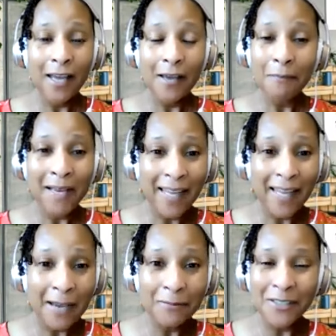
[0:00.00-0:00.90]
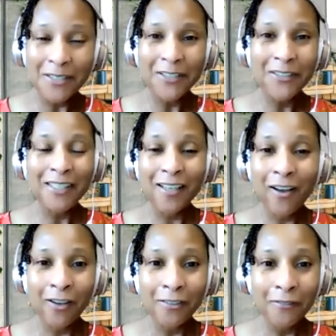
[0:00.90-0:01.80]
my lab results and
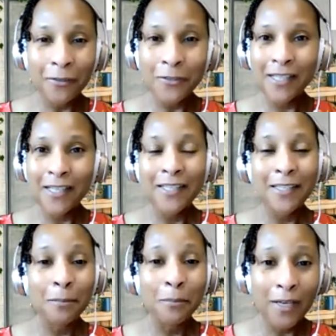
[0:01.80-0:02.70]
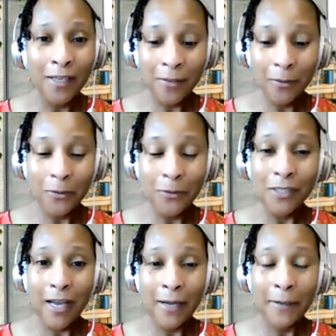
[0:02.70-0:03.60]
all of those things and break those
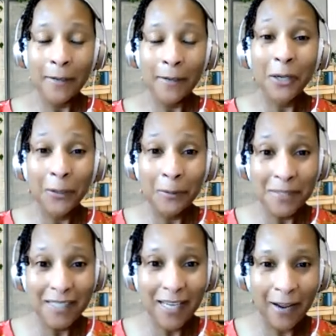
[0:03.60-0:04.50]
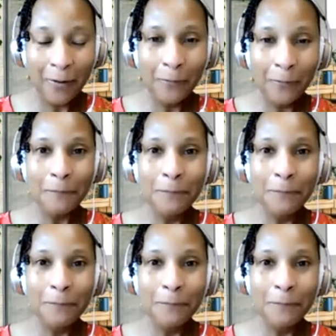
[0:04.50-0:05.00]
um, terms down.